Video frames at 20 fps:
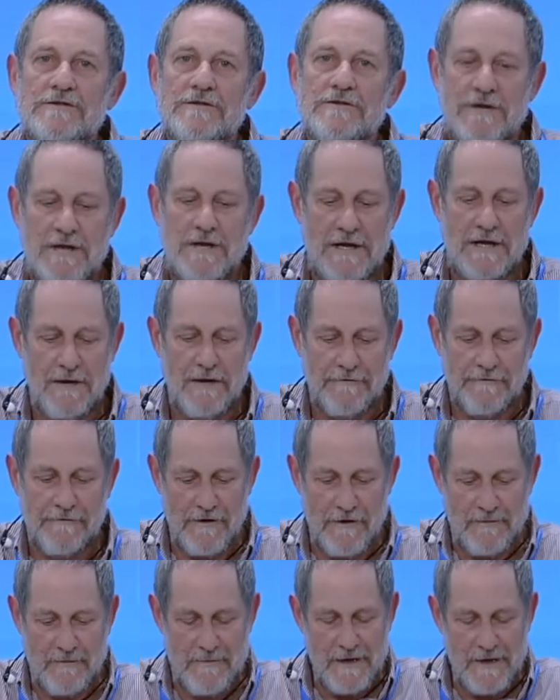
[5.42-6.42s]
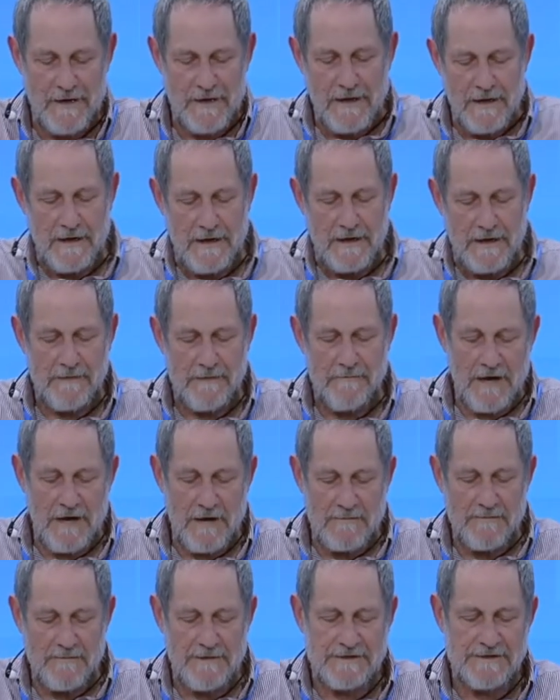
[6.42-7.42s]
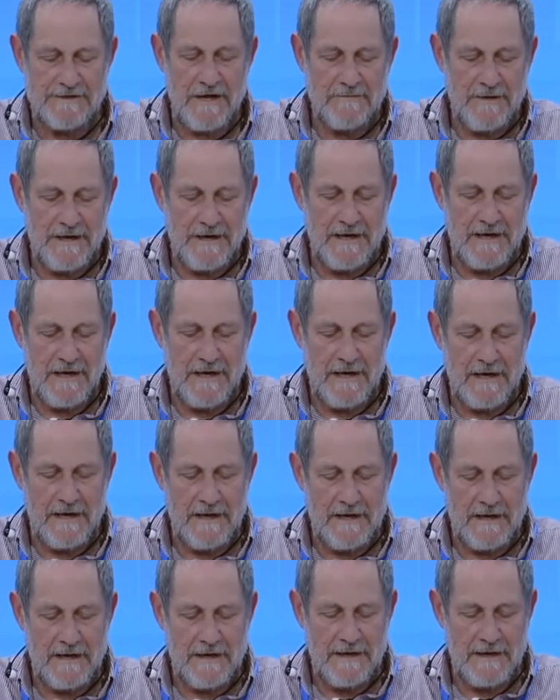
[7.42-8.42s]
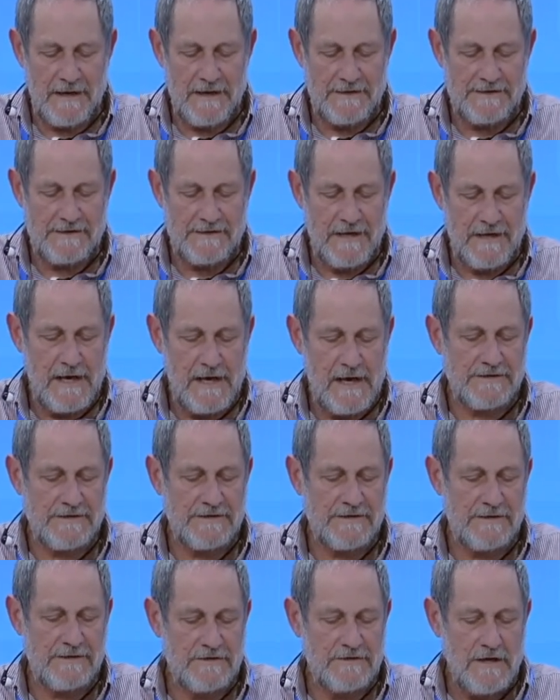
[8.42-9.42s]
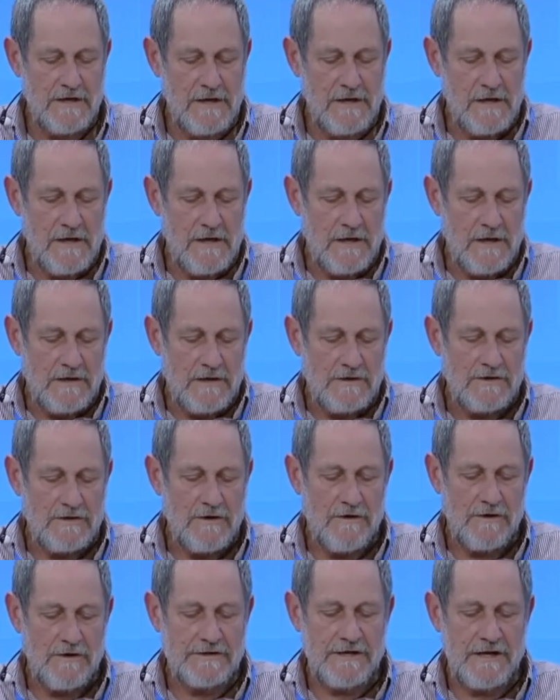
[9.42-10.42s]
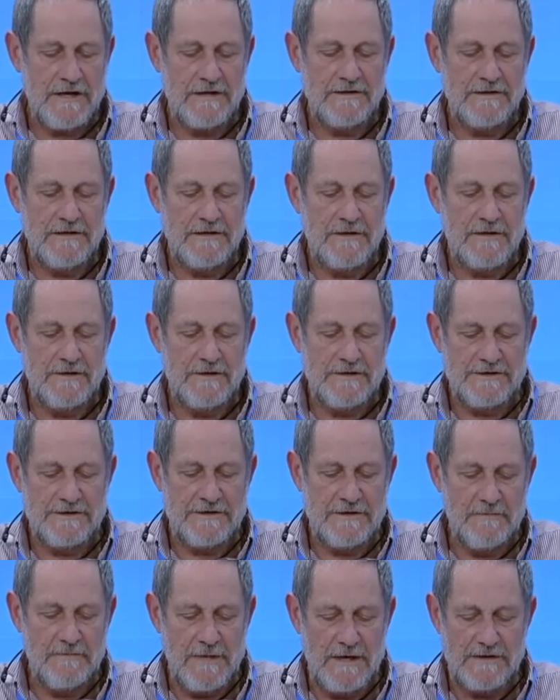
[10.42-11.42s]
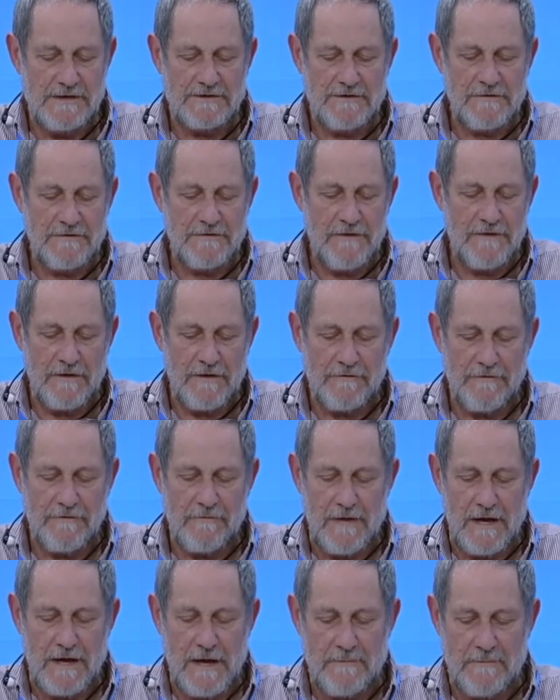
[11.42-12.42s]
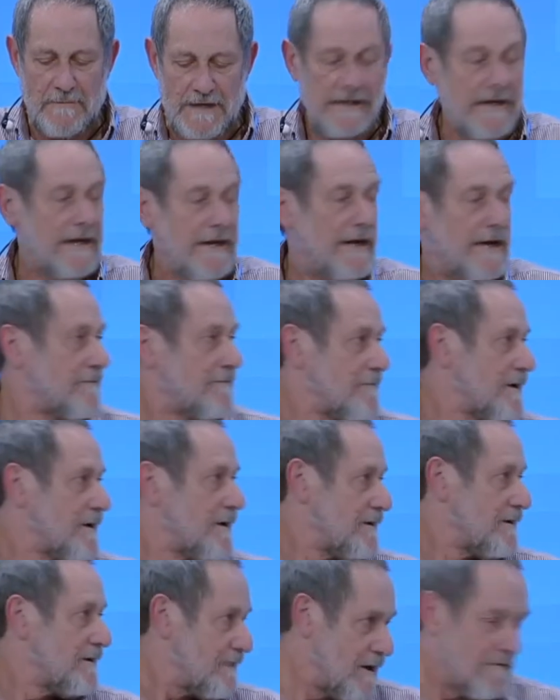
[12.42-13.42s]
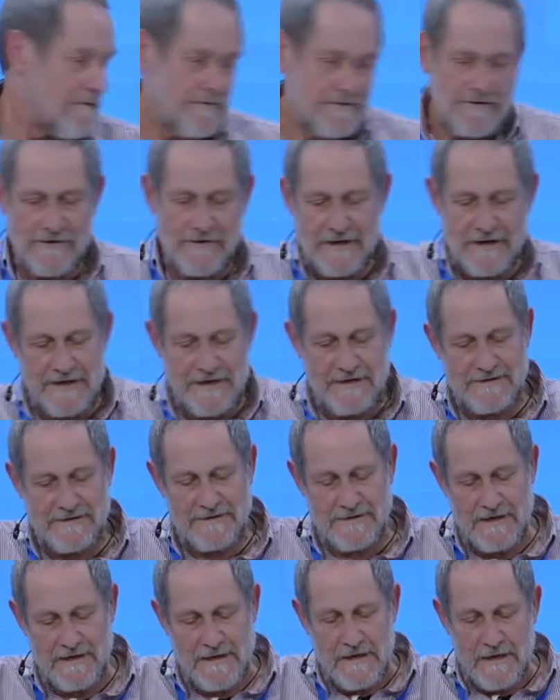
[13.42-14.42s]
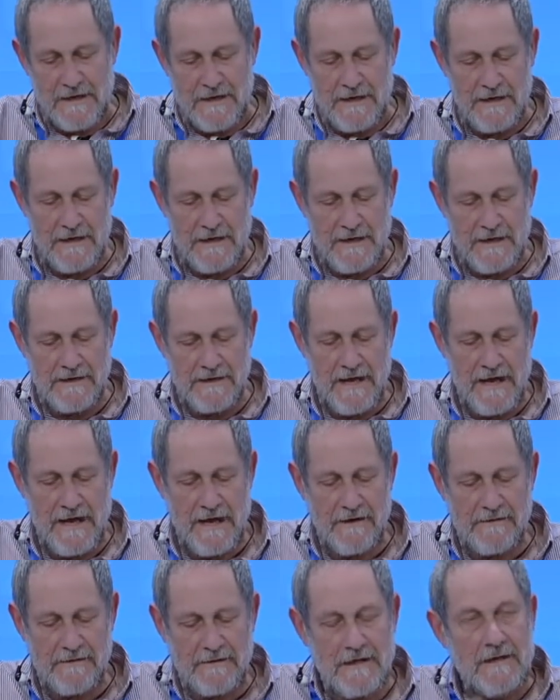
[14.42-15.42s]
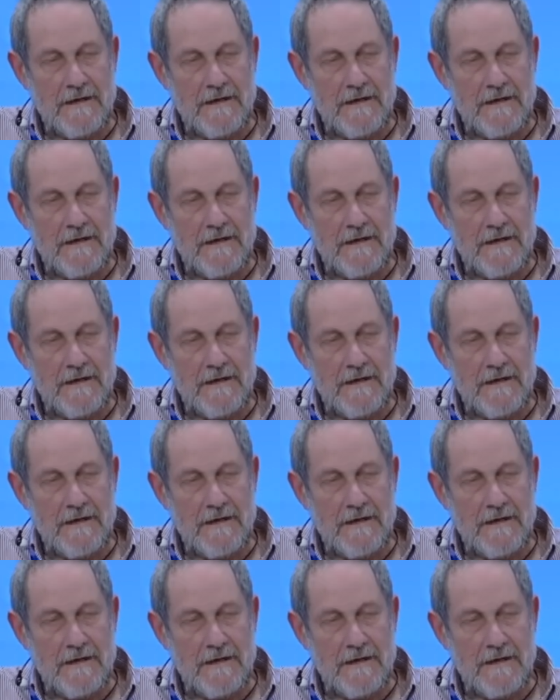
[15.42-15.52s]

to hear from, beside me here is Arsen Thorosyan, who is the Minister of Health from Armenia. Thank you for joining us. Now,